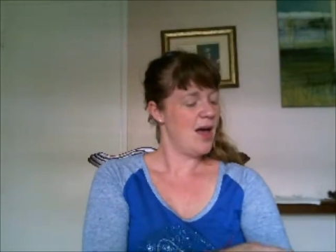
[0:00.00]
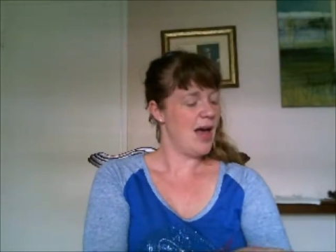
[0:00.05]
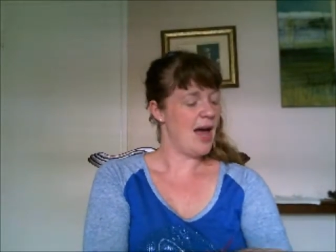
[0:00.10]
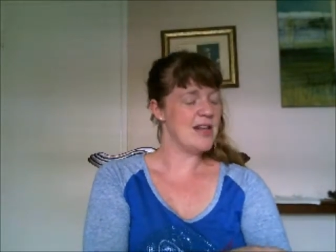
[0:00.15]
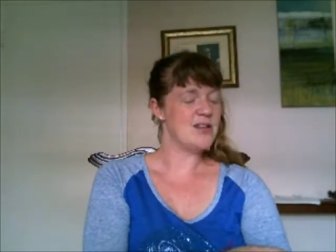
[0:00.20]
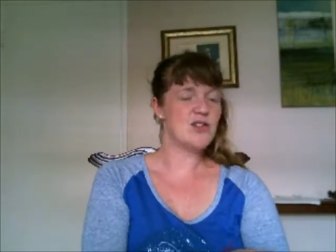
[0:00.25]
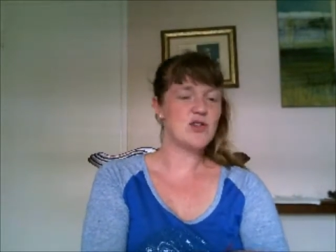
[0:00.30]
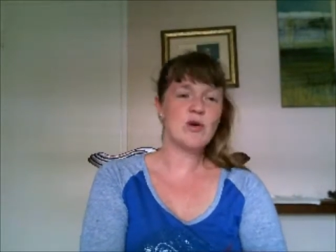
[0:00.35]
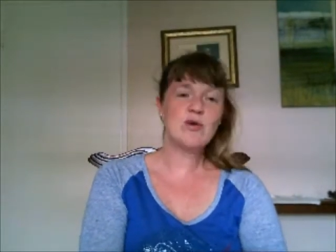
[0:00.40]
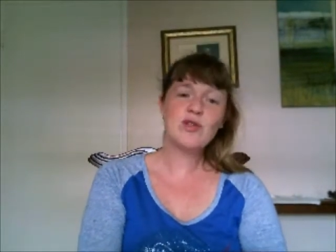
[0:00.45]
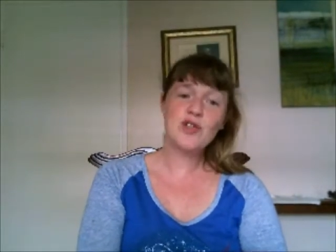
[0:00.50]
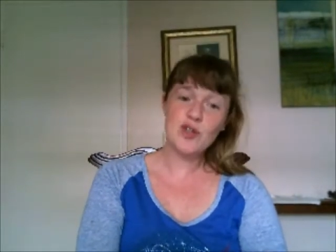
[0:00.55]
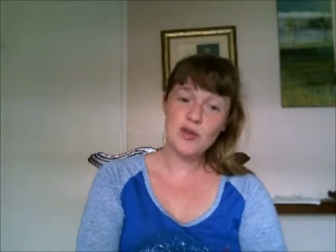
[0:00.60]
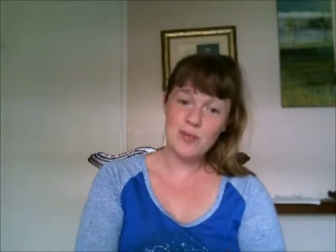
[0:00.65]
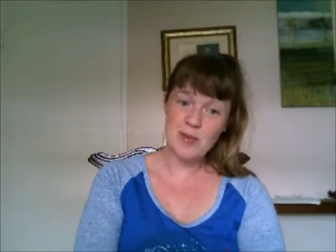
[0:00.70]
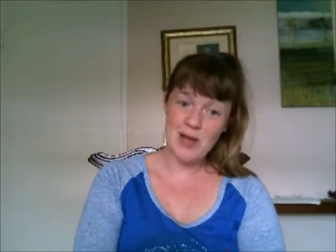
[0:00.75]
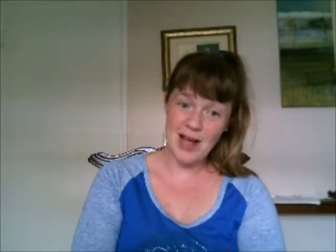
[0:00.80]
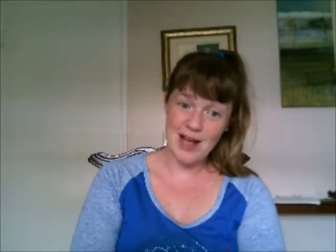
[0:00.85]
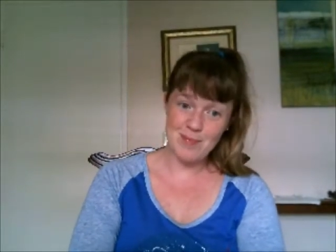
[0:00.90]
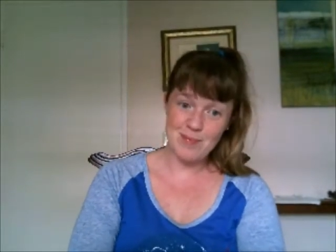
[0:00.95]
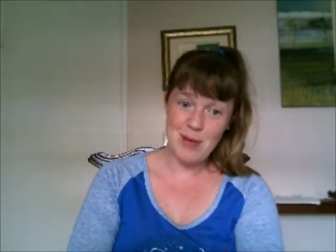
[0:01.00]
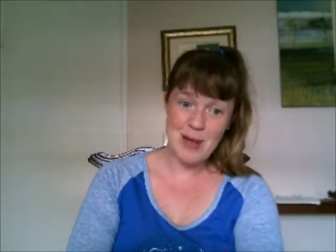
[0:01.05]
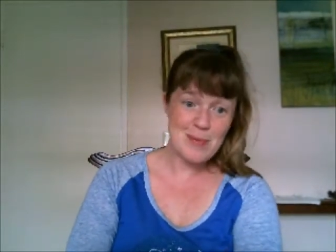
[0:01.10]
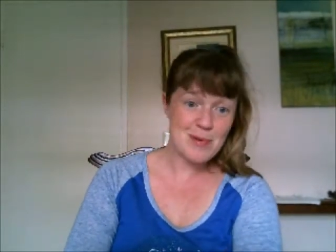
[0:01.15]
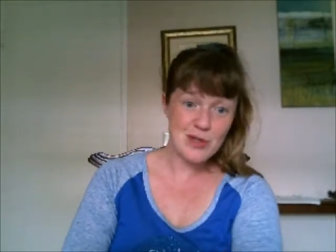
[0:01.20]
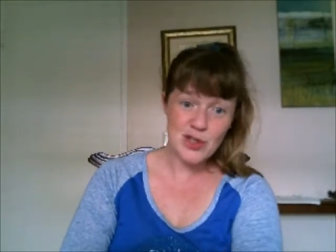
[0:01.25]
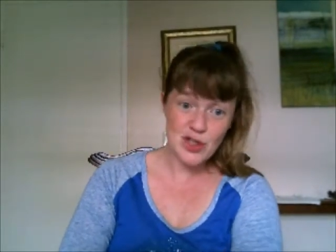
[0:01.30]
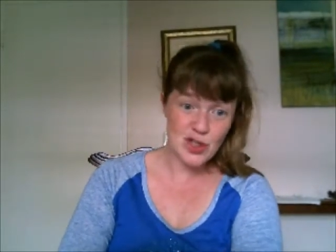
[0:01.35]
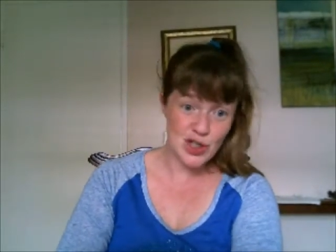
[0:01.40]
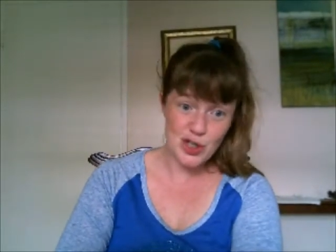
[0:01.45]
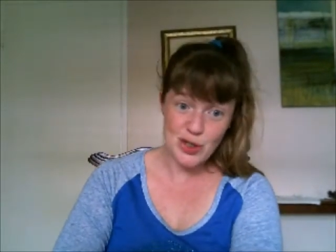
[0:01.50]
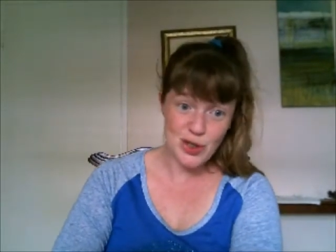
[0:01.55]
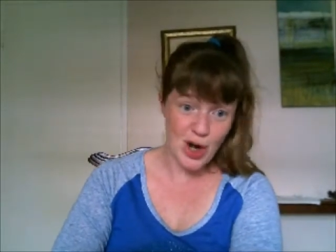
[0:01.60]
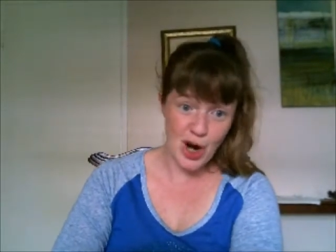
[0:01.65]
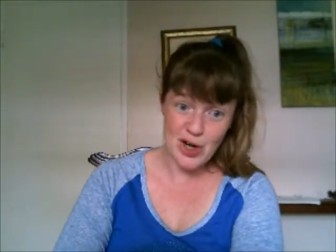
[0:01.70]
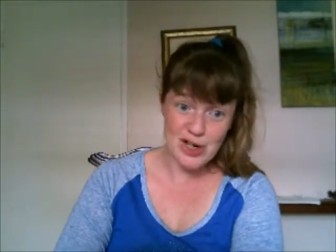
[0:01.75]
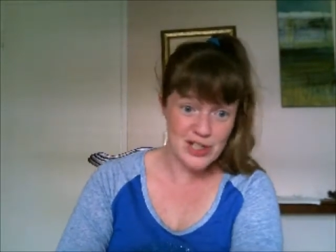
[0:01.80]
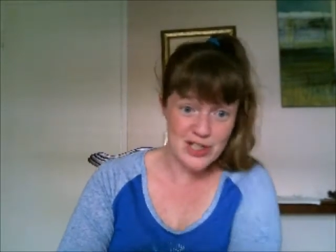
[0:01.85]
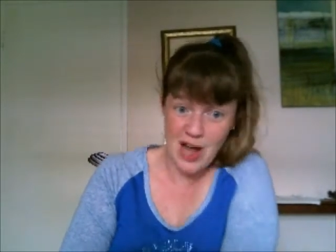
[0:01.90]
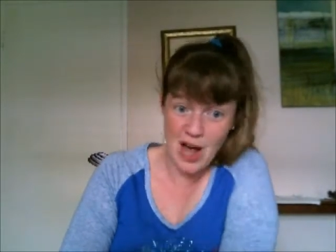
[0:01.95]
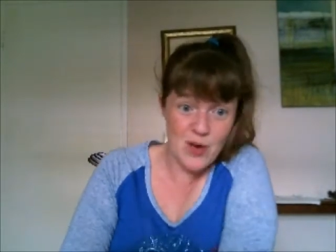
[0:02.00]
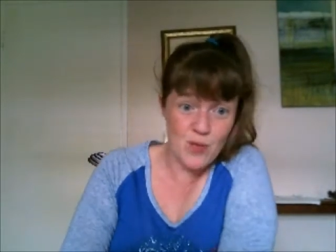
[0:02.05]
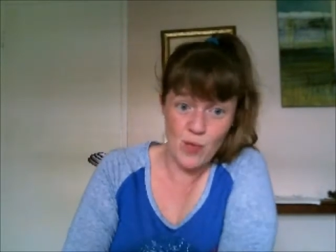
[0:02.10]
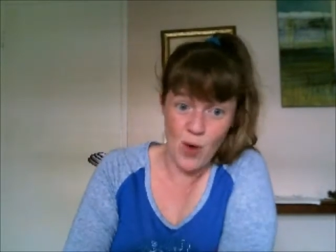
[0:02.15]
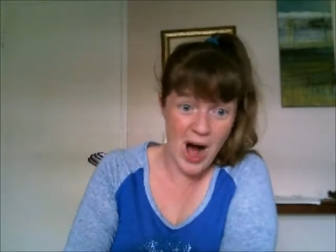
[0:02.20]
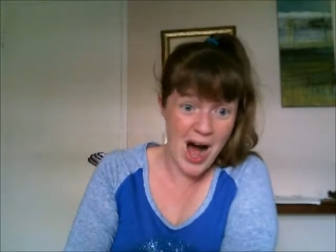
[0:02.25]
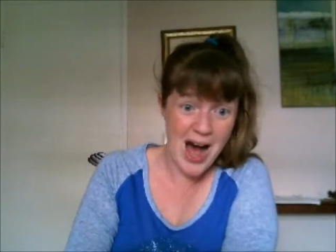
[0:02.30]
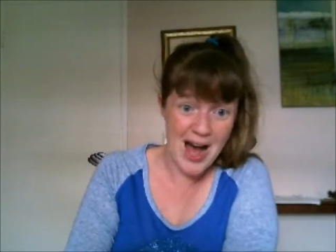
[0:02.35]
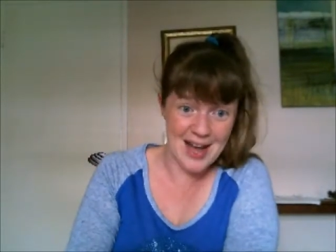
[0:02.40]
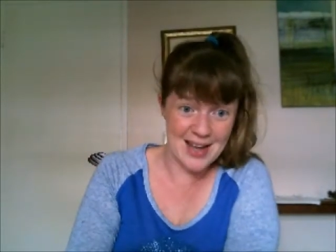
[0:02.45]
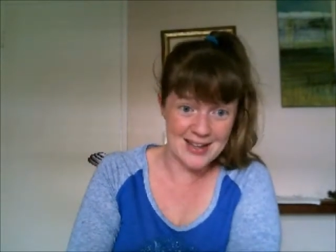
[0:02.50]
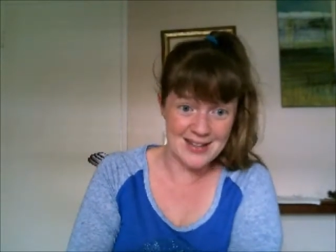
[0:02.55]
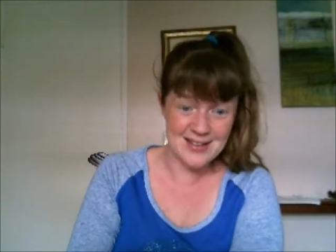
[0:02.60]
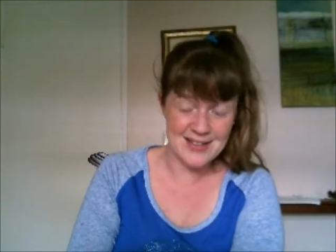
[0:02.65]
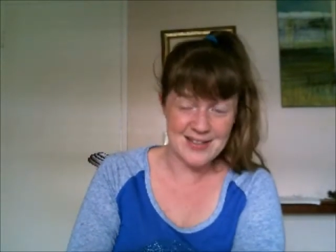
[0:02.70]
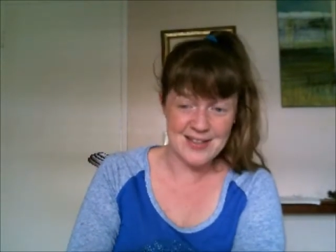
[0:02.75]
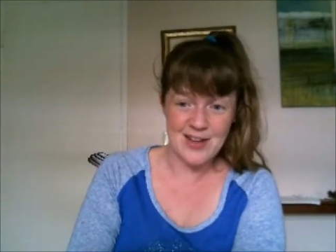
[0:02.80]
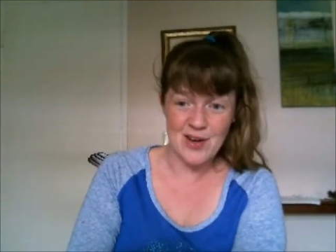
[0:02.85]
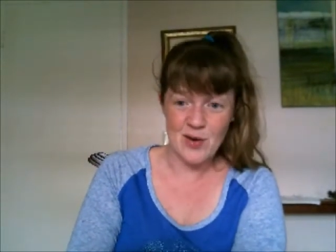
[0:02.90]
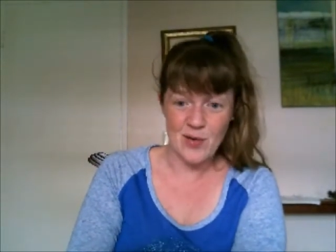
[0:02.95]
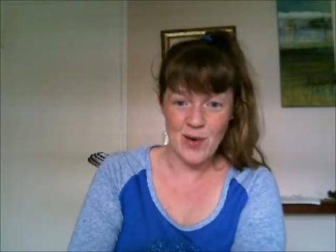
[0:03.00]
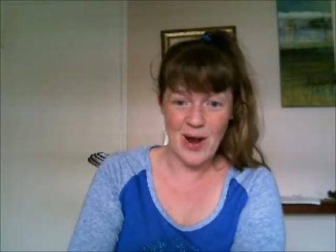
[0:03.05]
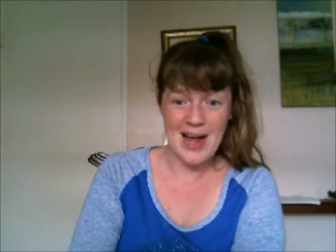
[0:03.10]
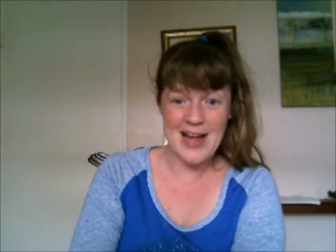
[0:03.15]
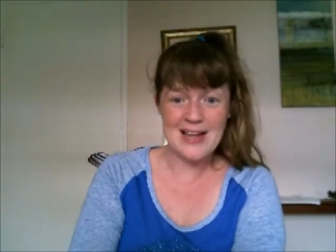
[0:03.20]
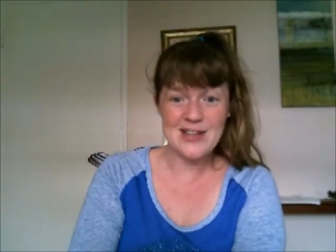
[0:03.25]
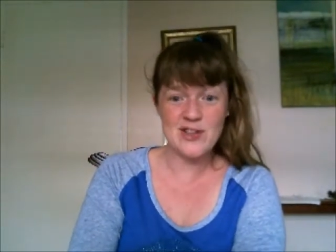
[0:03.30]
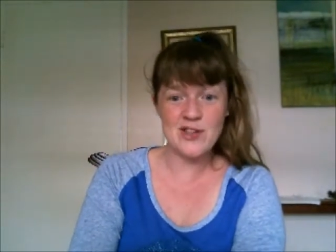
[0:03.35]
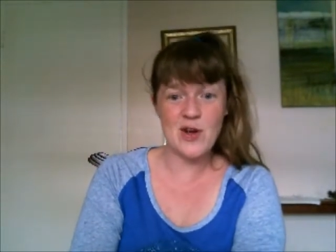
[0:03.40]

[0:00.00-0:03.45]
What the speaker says: And people are just unwise, right?